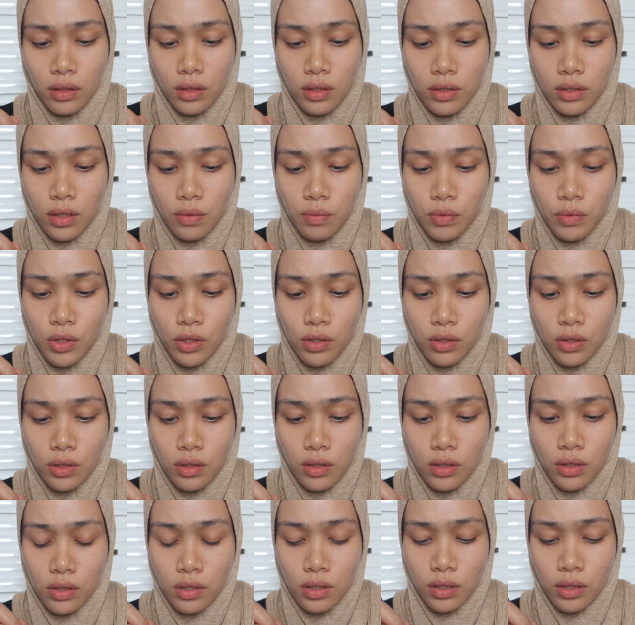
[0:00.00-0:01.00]
guess I'm just
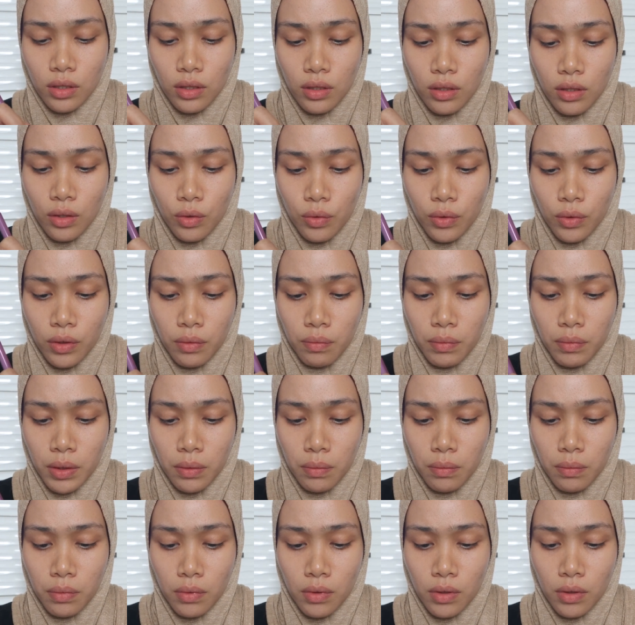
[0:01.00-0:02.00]
gonna take it out with my
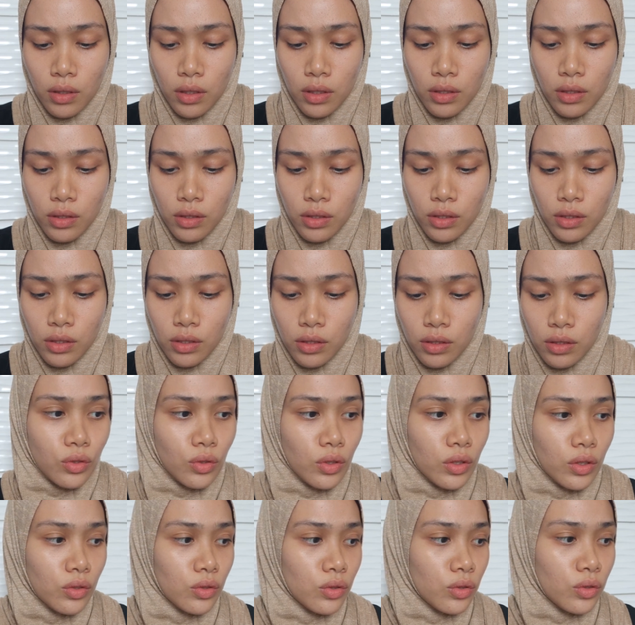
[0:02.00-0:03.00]
brush.
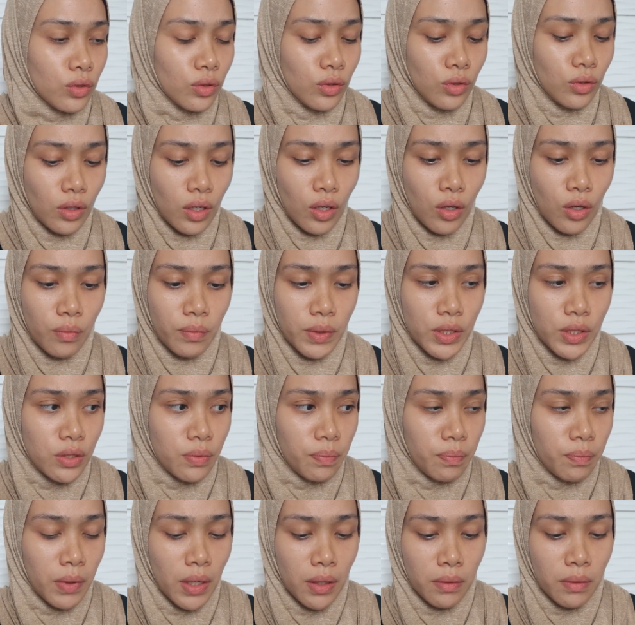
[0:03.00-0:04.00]
So I don't know how much
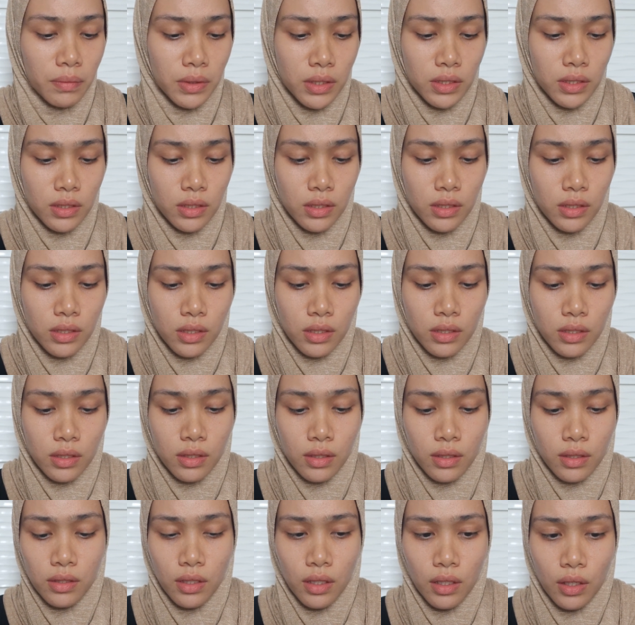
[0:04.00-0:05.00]
pump is this.
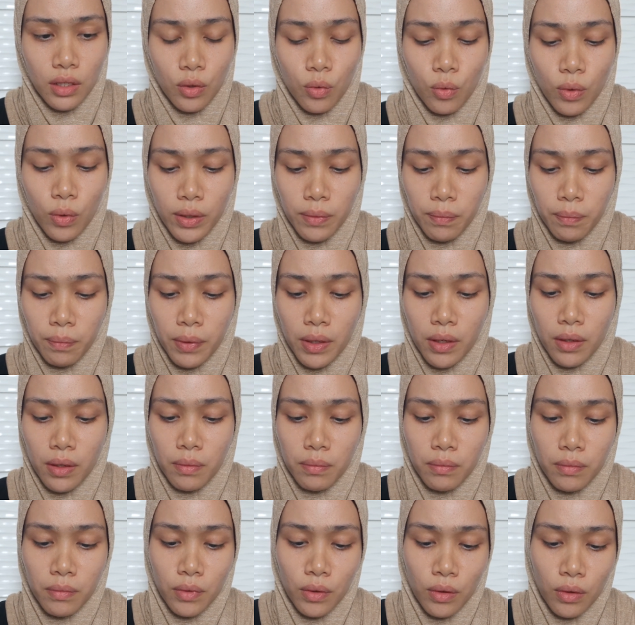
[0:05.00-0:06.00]
Is it like 1
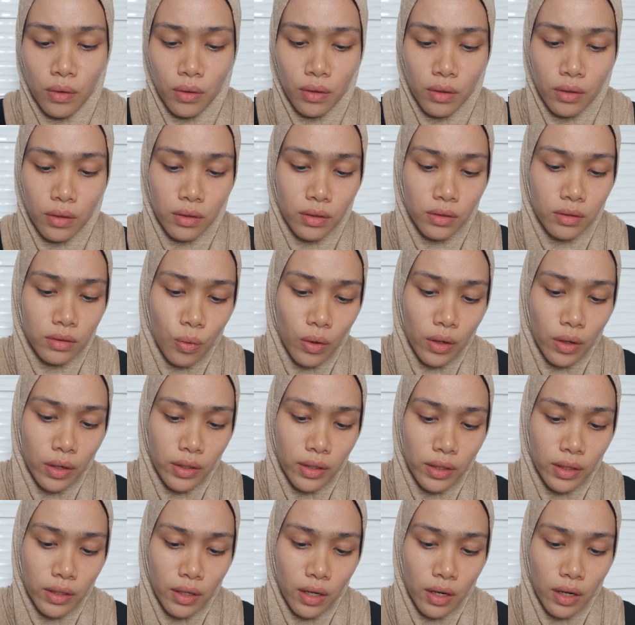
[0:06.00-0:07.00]
pump or
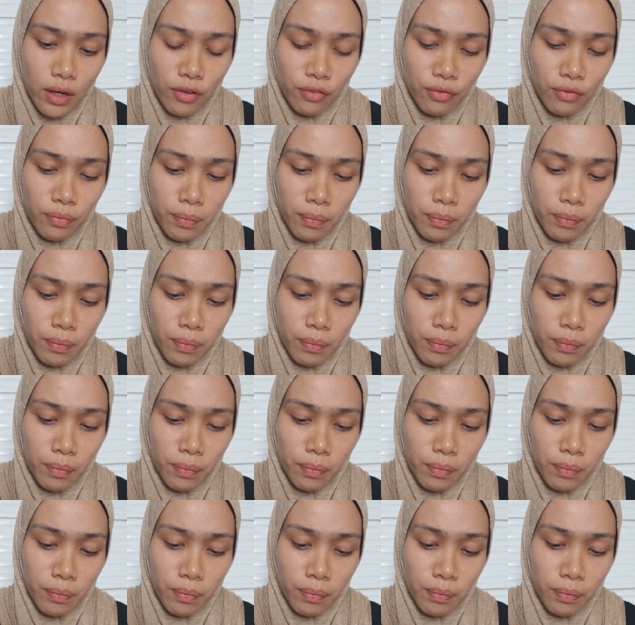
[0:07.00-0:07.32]
1.5